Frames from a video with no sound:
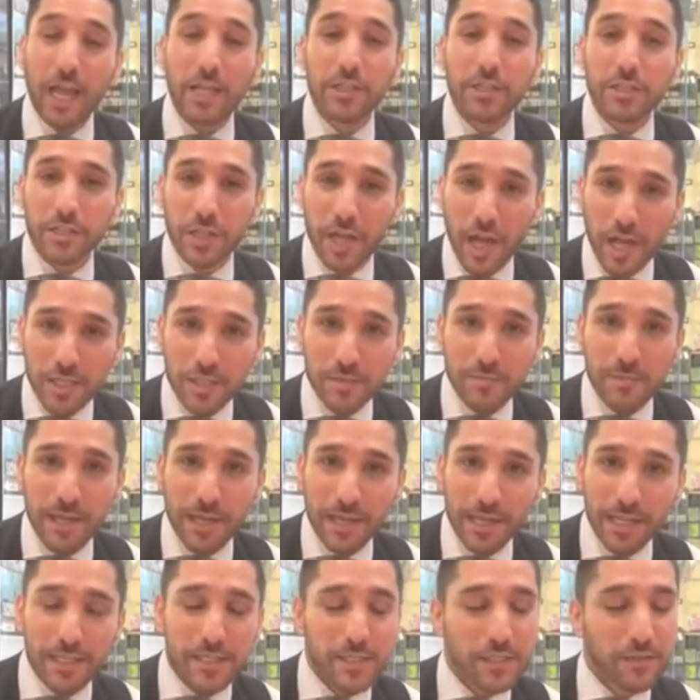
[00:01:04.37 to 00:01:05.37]
got to
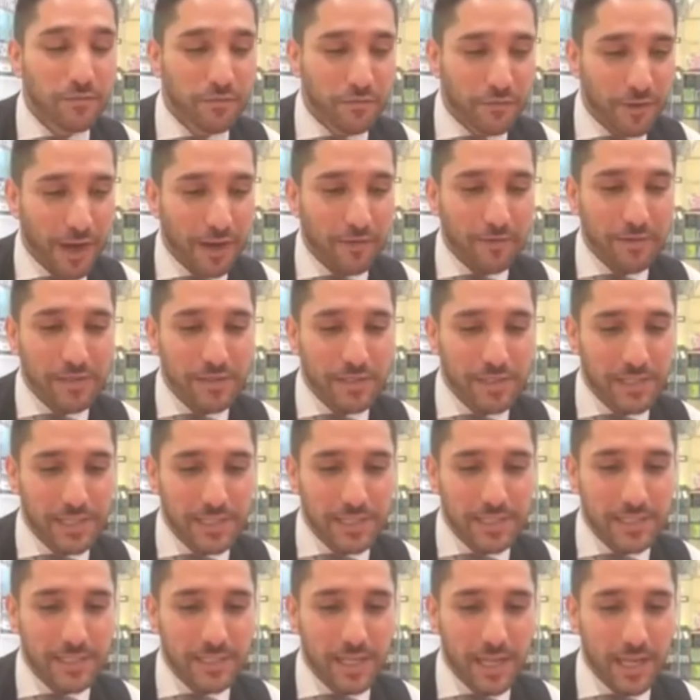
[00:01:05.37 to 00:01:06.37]
cosmetics and
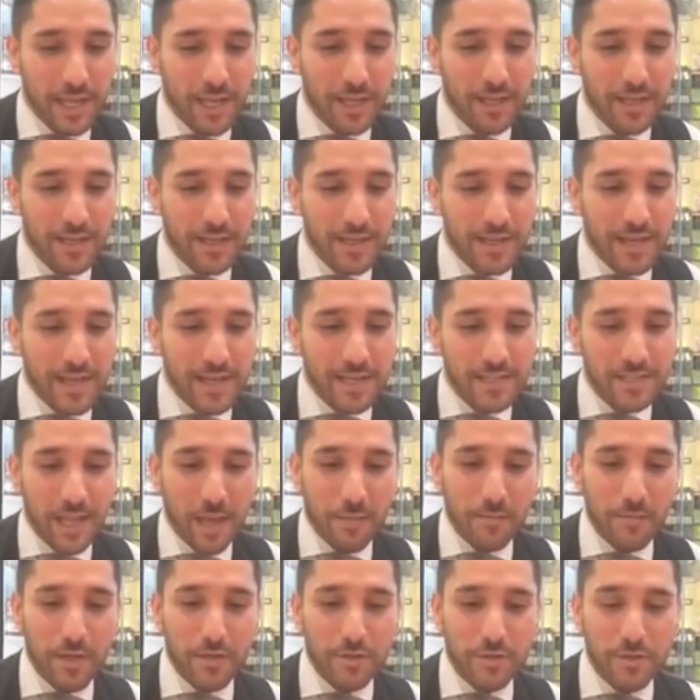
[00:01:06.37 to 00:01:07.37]
fragrances, as
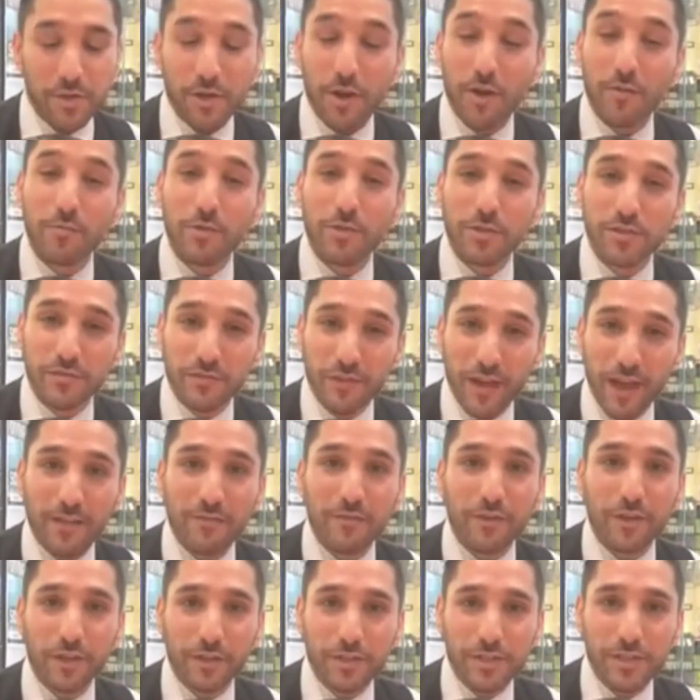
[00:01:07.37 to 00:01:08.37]
I mentioned, almost
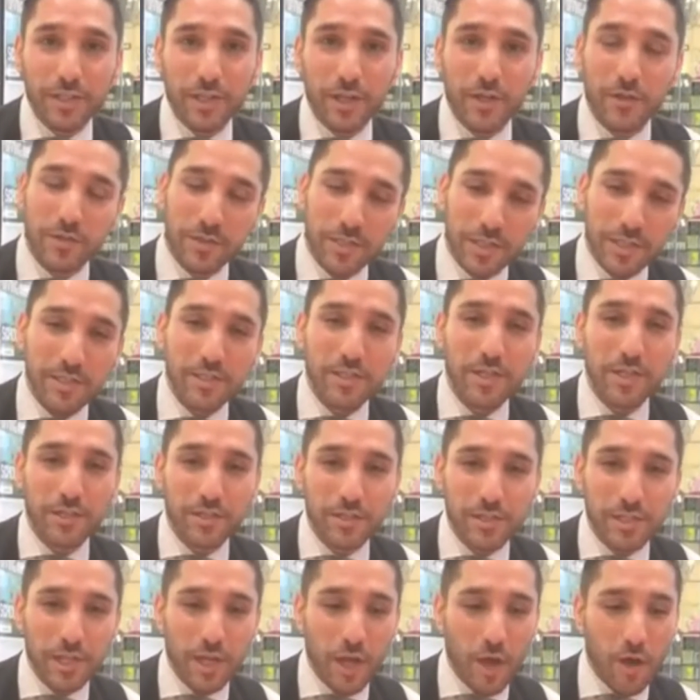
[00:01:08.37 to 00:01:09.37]
5 years ago, 6
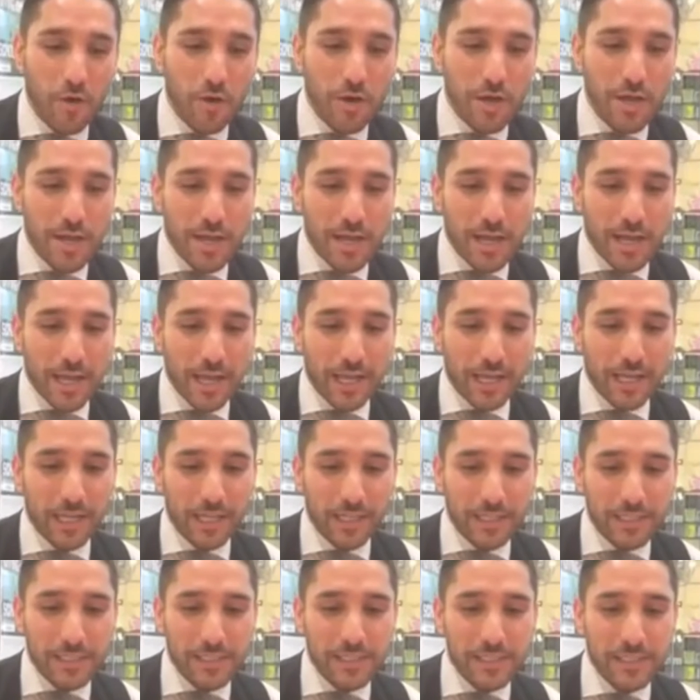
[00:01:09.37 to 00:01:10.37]
years ago.
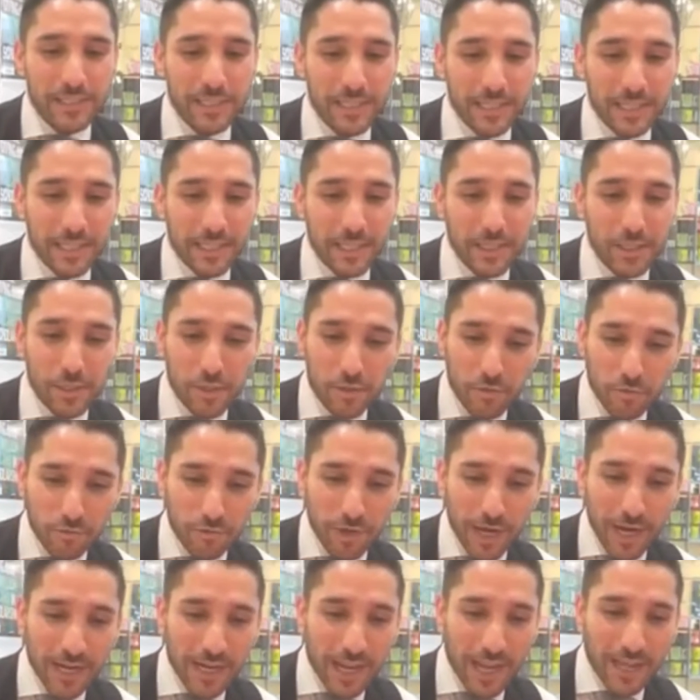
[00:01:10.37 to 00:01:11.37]
It's
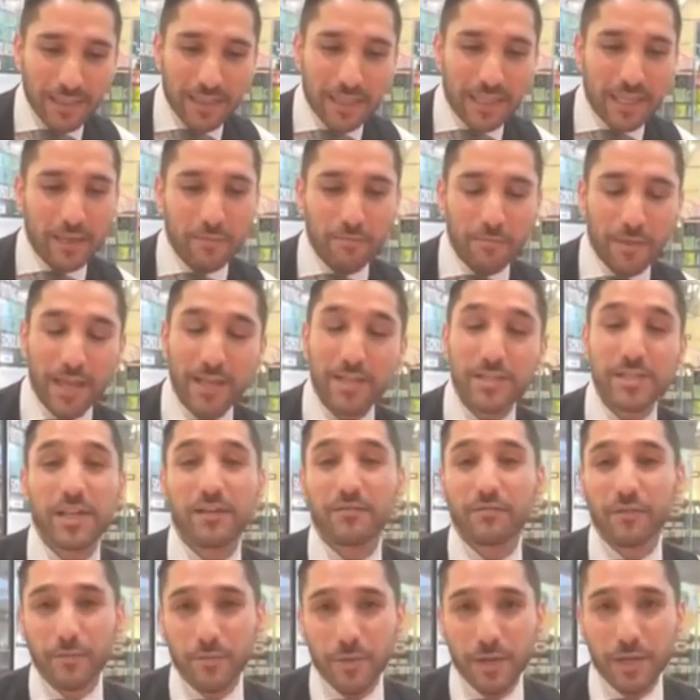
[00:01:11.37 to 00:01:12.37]
great. I think it makes
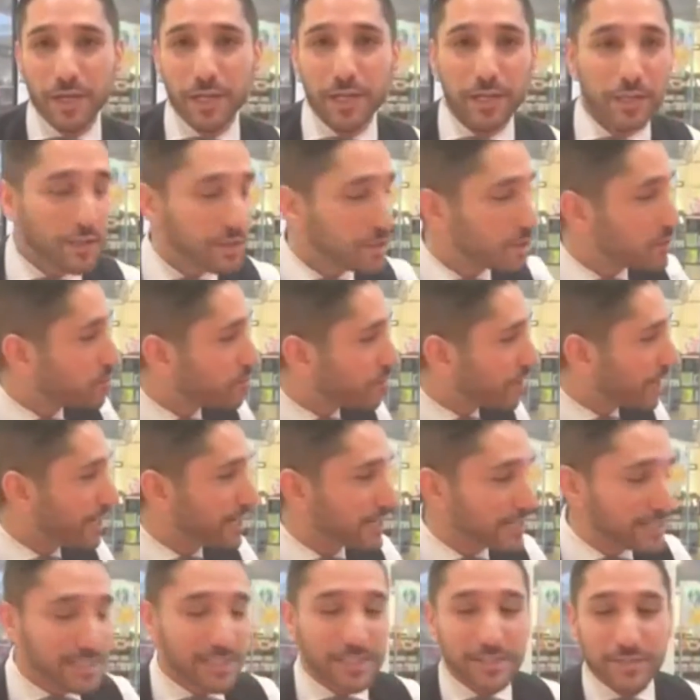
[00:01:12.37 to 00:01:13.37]
everybody looks great,
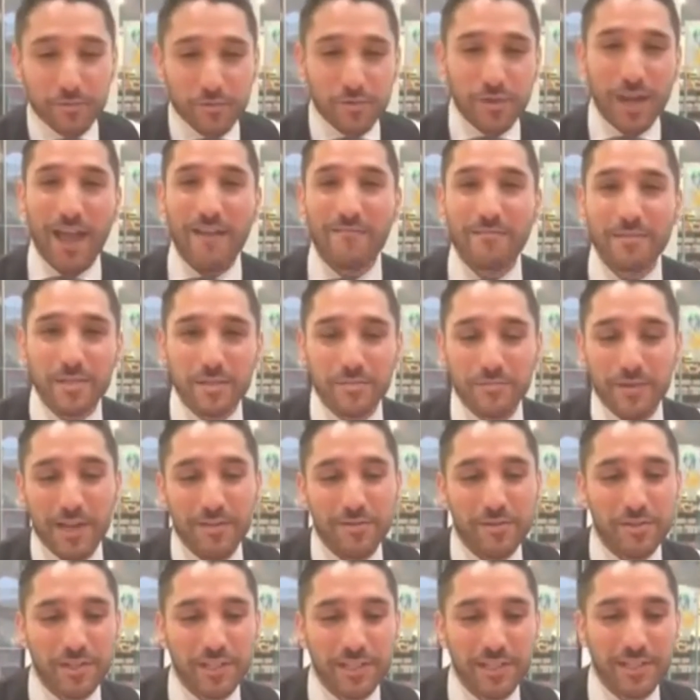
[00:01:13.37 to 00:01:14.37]
as Travis
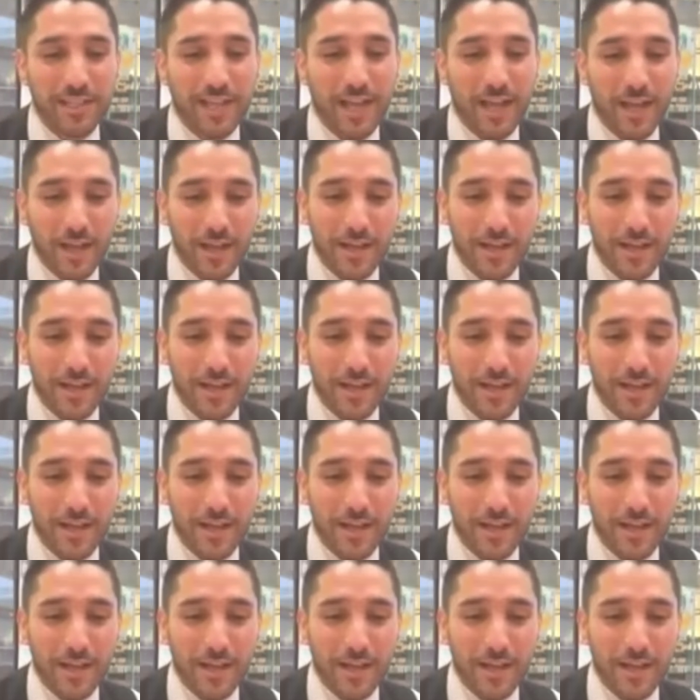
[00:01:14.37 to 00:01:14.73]
mentioned.